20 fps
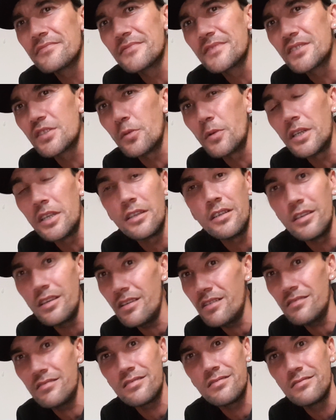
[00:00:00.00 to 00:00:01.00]
20
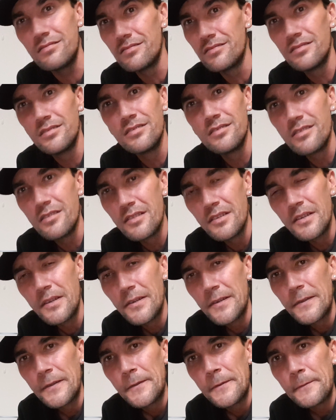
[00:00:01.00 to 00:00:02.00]
years.
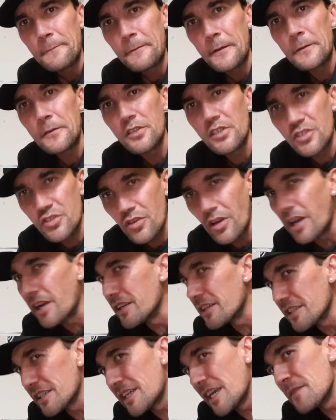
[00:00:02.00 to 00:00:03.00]
I'm gonna try
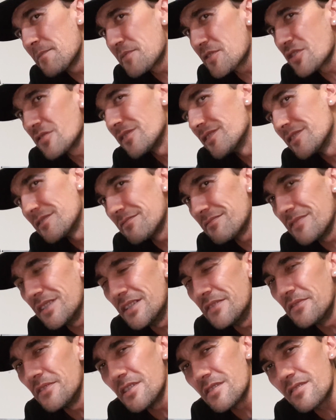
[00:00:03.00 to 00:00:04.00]
and encapsulate it
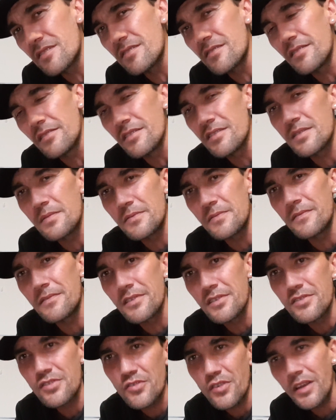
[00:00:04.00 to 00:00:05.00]
in
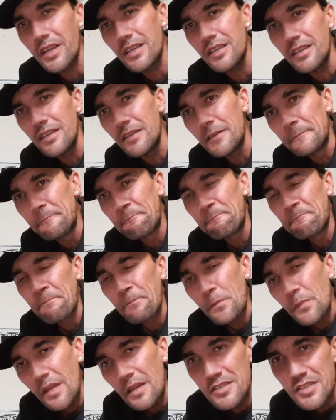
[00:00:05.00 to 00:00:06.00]
this track here.
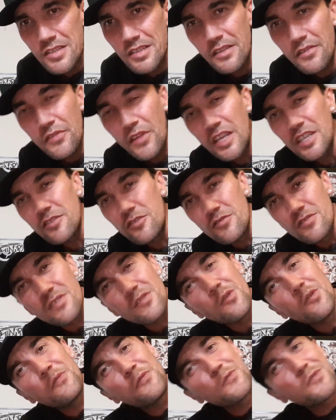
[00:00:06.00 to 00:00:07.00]
But yeah, thank you
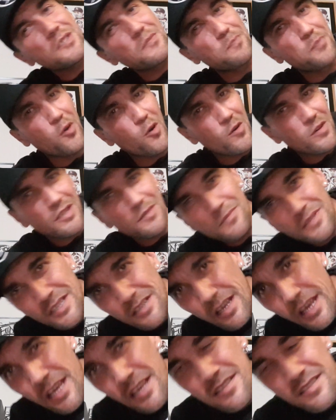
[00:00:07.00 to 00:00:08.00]
all for supporting me.
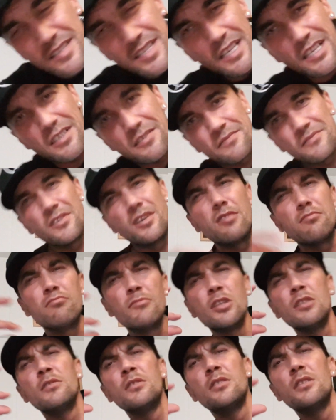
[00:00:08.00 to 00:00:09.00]
A.ZEE,
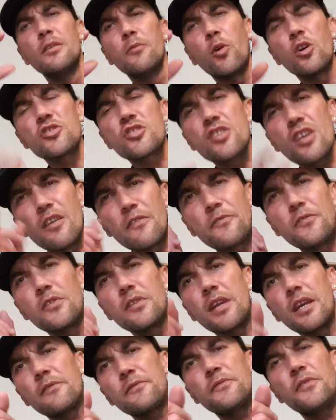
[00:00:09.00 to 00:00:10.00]
watch out for
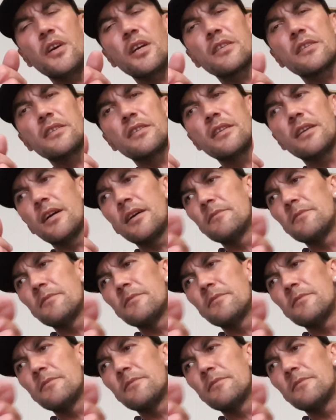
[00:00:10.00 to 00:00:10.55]
that fucking